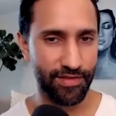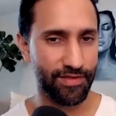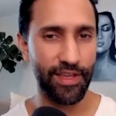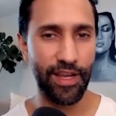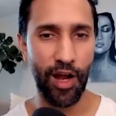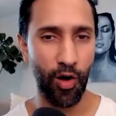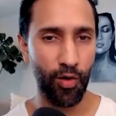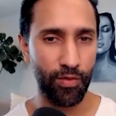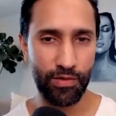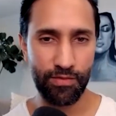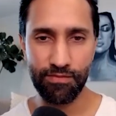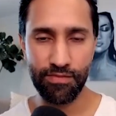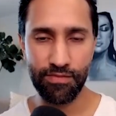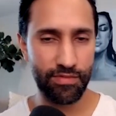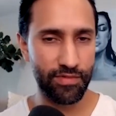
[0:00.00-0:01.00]
you know
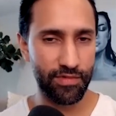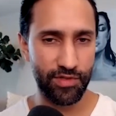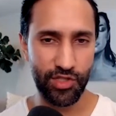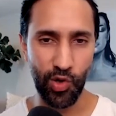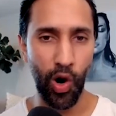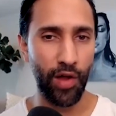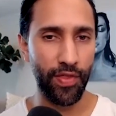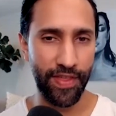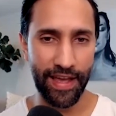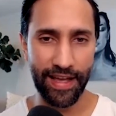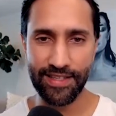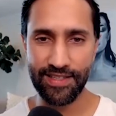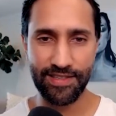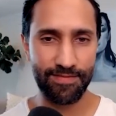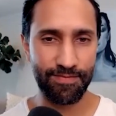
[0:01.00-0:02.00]
do our
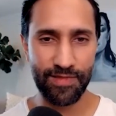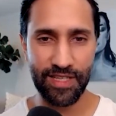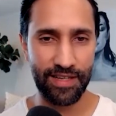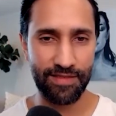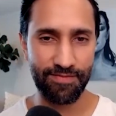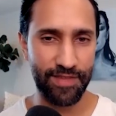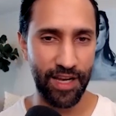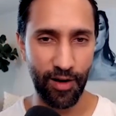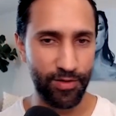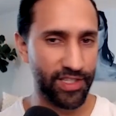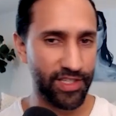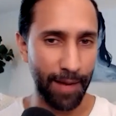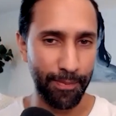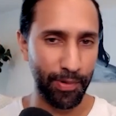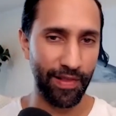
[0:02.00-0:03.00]
things to you know
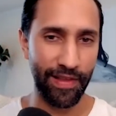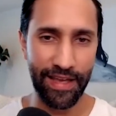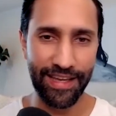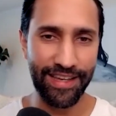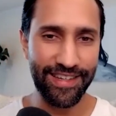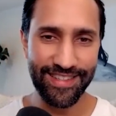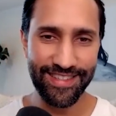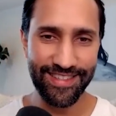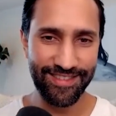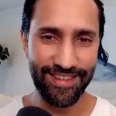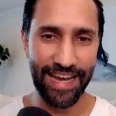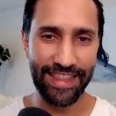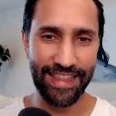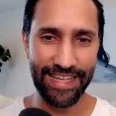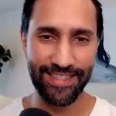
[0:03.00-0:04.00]
separately
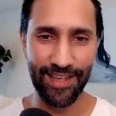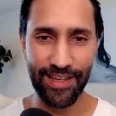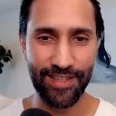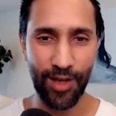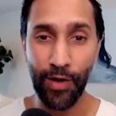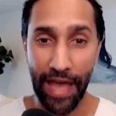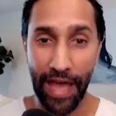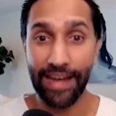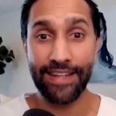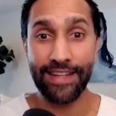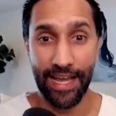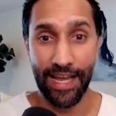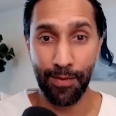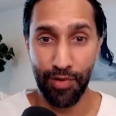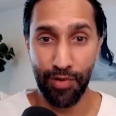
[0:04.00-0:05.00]
right that's it's yeah. okay to
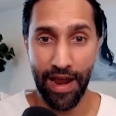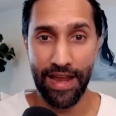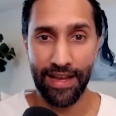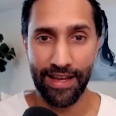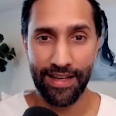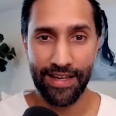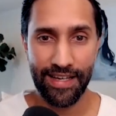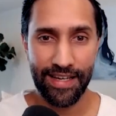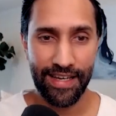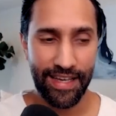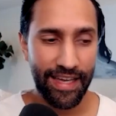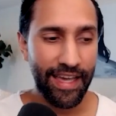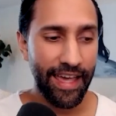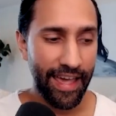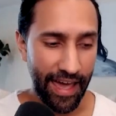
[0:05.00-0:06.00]
take yeah. a break
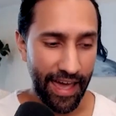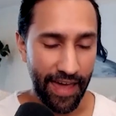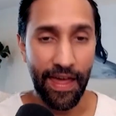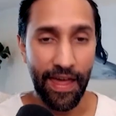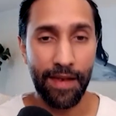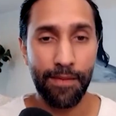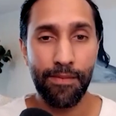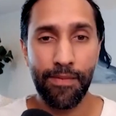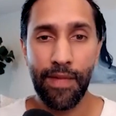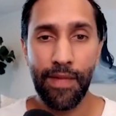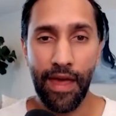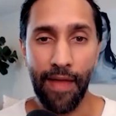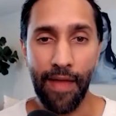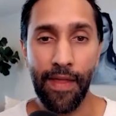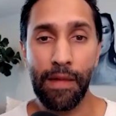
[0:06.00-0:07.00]
yeah absolutely and
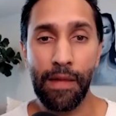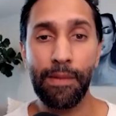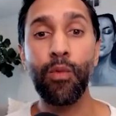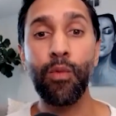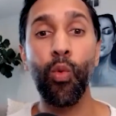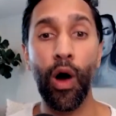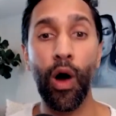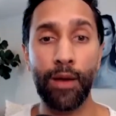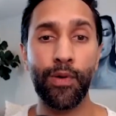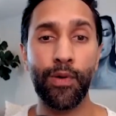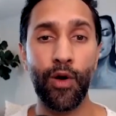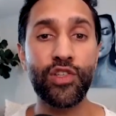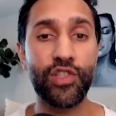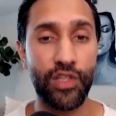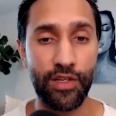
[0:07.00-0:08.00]
then, and then maybe one
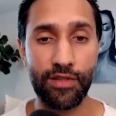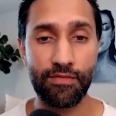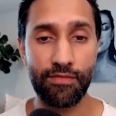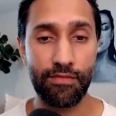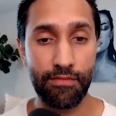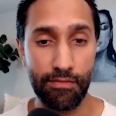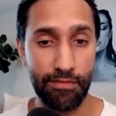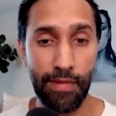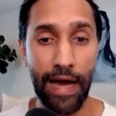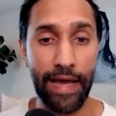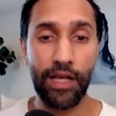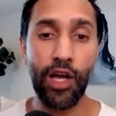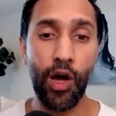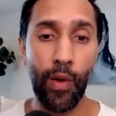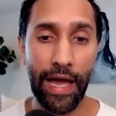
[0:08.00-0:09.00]
person
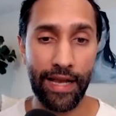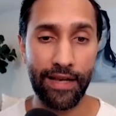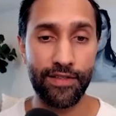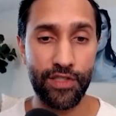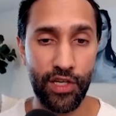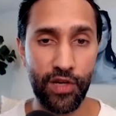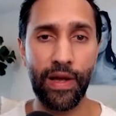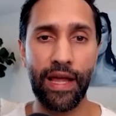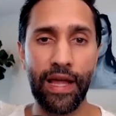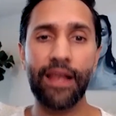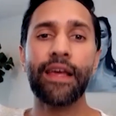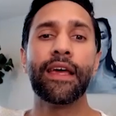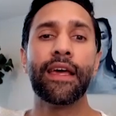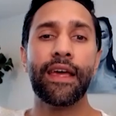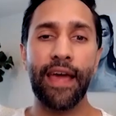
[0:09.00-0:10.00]
might go ahead and do
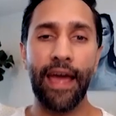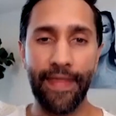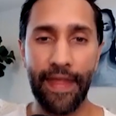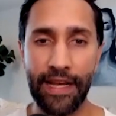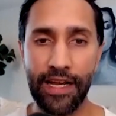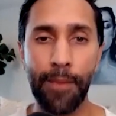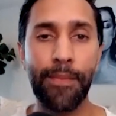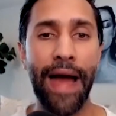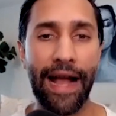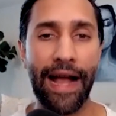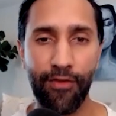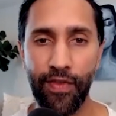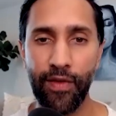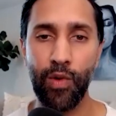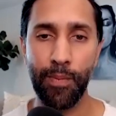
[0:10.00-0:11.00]
it and then come
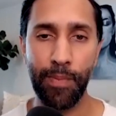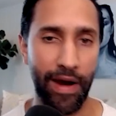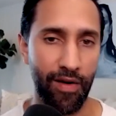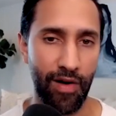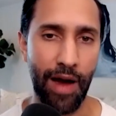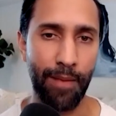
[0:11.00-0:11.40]
back for the repair